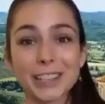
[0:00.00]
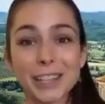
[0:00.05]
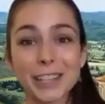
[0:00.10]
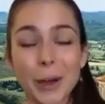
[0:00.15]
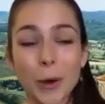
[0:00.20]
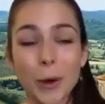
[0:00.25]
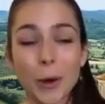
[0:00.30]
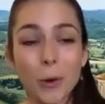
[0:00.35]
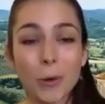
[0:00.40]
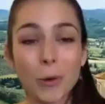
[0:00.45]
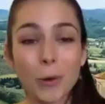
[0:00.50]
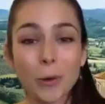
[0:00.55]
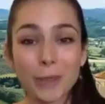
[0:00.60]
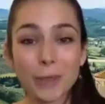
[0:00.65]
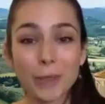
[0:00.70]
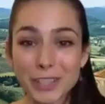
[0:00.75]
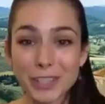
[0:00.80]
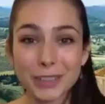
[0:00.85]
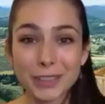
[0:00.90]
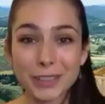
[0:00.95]

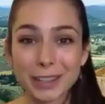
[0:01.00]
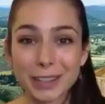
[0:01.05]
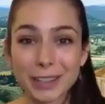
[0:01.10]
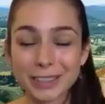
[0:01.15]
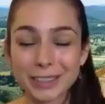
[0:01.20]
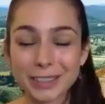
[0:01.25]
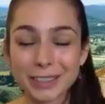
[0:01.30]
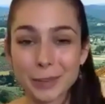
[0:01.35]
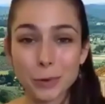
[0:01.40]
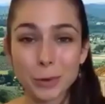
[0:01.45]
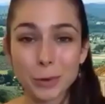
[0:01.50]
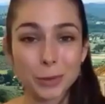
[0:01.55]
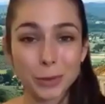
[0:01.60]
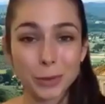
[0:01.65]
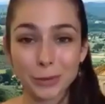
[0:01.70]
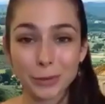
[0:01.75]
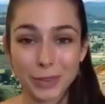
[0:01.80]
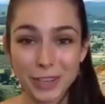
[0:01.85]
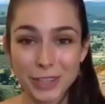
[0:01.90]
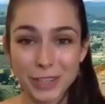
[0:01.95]
restaurant, a full-blown
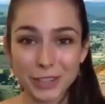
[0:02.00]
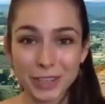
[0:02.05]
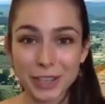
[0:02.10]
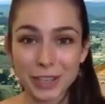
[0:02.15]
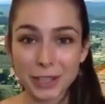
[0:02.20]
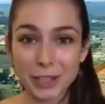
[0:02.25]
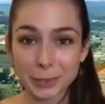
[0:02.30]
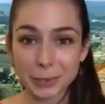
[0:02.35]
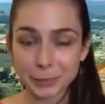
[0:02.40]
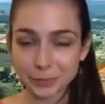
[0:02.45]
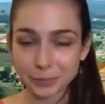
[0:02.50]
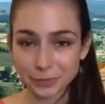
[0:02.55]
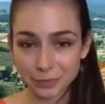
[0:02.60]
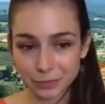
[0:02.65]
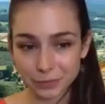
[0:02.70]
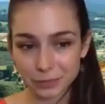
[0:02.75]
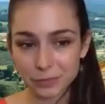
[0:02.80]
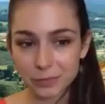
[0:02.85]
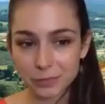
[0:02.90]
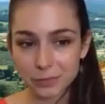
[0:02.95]
restaurant here,
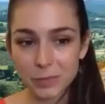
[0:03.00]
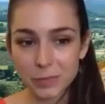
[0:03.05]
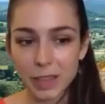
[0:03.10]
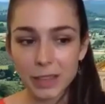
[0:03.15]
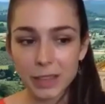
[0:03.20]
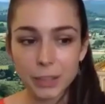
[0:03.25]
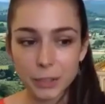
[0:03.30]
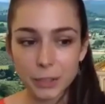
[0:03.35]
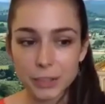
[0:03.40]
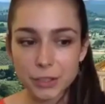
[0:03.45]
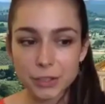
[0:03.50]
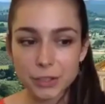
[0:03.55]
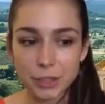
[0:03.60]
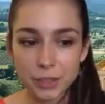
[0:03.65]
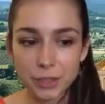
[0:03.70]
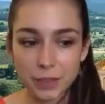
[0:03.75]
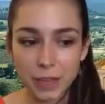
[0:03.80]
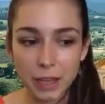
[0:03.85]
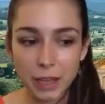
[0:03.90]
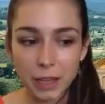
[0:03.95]
and they're
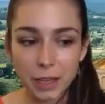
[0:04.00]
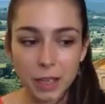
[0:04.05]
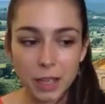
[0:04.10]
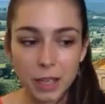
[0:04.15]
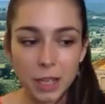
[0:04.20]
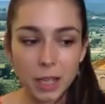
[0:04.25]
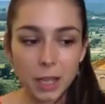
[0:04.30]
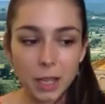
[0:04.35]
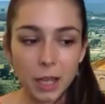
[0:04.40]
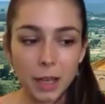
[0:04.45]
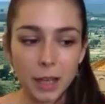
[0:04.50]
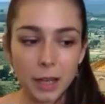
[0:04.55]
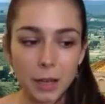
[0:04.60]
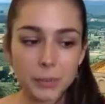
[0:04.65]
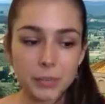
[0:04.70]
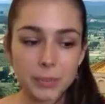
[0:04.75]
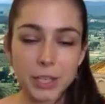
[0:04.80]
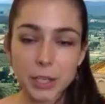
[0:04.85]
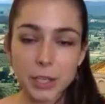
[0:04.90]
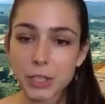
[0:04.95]
serving
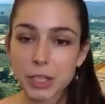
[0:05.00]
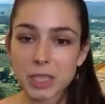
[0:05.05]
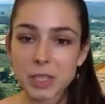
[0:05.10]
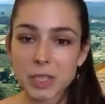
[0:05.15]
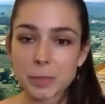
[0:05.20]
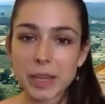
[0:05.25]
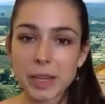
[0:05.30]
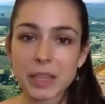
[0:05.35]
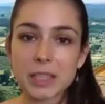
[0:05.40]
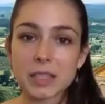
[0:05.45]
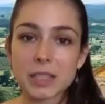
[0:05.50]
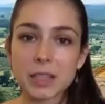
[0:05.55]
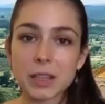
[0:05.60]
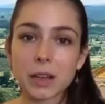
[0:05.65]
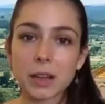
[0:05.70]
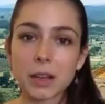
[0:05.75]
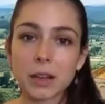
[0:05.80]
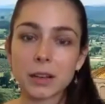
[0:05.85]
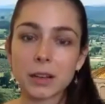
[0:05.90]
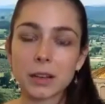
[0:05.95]
dishes based
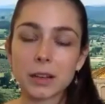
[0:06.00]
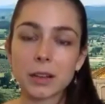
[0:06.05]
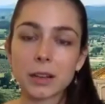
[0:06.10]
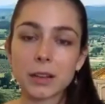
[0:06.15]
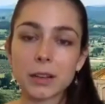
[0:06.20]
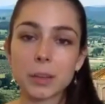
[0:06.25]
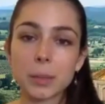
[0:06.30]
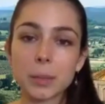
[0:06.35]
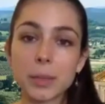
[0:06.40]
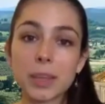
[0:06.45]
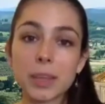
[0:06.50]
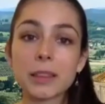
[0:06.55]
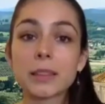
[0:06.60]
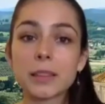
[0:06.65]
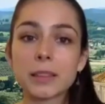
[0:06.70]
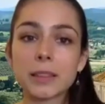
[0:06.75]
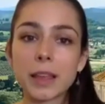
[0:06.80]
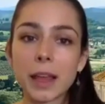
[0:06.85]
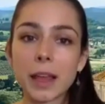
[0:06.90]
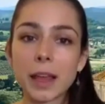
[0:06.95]
on the meat
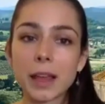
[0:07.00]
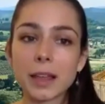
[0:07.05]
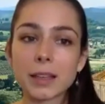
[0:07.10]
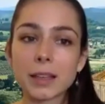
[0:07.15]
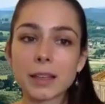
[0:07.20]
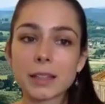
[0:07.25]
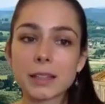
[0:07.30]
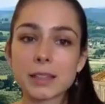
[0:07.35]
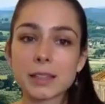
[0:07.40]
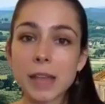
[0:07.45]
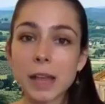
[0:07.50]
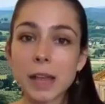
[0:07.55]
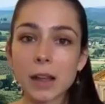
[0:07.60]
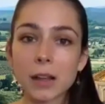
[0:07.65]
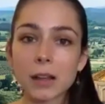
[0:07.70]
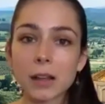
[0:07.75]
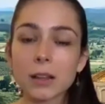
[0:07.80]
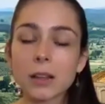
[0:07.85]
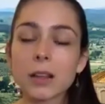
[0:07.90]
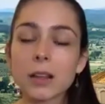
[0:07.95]
that they
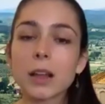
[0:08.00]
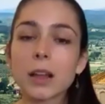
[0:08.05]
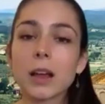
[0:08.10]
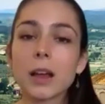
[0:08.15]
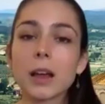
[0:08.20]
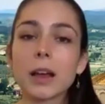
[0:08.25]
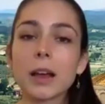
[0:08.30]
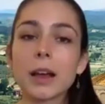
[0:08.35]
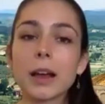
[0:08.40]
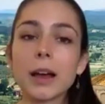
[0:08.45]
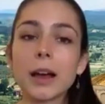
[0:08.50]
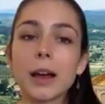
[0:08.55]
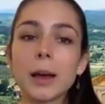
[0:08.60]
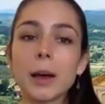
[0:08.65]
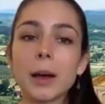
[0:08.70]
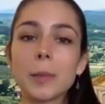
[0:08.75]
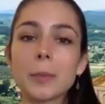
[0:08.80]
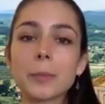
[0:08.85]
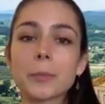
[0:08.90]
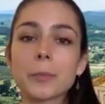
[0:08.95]
sell.
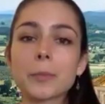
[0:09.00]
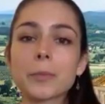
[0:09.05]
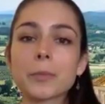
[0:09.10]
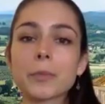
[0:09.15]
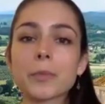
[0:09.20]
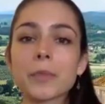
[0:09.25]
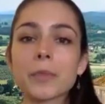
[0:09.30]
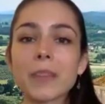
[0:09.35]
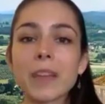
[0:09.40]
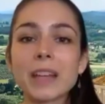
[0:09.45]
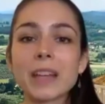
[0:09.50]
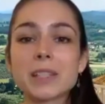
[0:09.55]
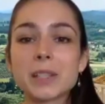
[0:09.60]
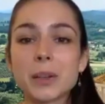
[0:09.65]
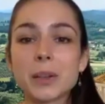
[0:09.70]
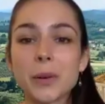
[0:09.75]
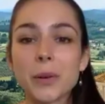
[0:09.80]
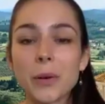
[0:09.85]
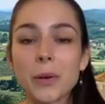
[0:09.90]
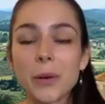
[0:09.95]
And
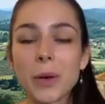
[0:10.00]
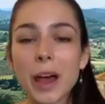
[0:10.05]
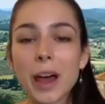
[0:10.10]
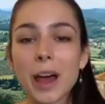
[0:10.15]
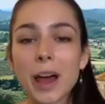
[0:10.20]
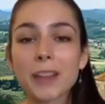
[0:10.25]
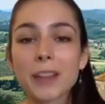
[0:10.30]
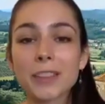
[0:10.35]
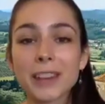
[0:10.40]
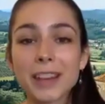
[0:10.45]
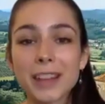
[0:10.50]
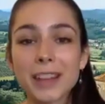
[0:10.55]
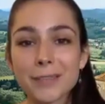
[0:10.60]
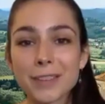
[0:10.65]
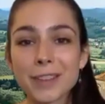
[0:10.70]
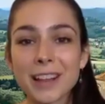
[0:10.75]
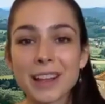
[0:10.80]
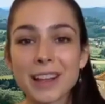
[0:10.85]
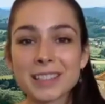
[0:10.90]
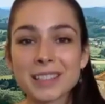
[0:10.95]
so Andrea
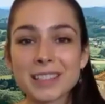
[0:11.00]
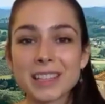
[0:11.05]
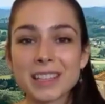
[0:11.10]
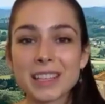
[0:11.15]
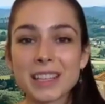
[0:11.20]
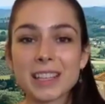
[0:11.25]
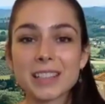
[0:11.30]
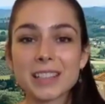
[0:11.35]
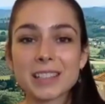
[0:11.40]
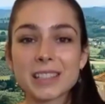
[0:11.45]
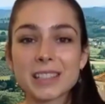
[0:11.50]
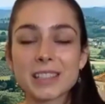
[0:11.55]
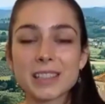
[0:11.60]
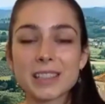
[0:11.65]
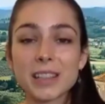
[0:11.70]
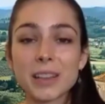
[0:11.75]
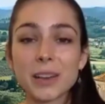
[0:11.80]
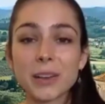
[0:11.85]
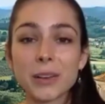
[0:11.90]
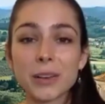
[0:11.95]
Falaschi is
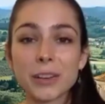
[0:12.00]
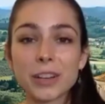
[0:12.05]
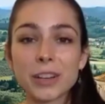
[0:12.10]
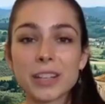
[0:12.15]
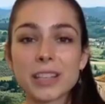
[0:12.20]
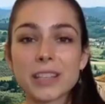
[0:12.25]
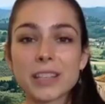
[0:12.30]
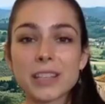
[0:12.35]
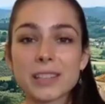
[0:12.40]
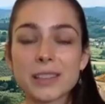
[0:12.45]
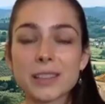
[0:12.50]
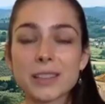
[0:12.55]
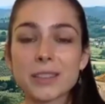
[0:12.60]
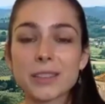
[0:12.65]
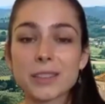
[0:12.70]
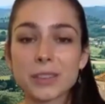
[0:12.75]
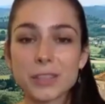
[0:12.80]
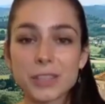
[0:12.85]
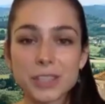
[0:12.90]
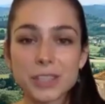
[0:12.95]
the owner. He is the
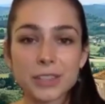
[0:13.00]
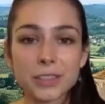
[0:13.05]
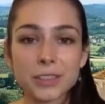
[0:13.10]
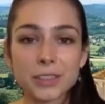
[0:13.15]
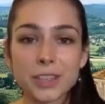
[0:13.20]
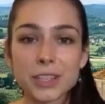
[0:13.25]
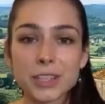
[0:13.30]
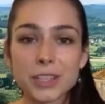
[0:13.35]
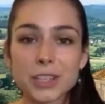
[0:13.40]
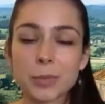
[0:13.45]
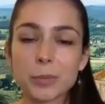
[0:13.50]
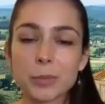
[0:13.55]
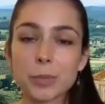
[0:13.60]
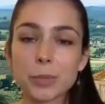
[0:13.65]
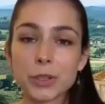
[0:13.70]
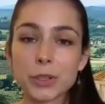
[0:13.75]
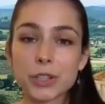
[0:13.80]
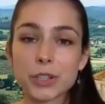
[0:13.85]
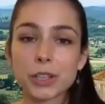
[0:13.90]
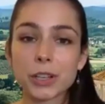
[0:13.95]
third generation
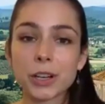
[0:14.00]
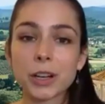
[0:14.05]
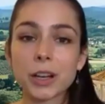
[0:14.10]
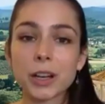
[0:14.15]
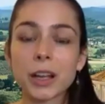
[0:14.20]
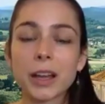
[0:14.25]
butcher.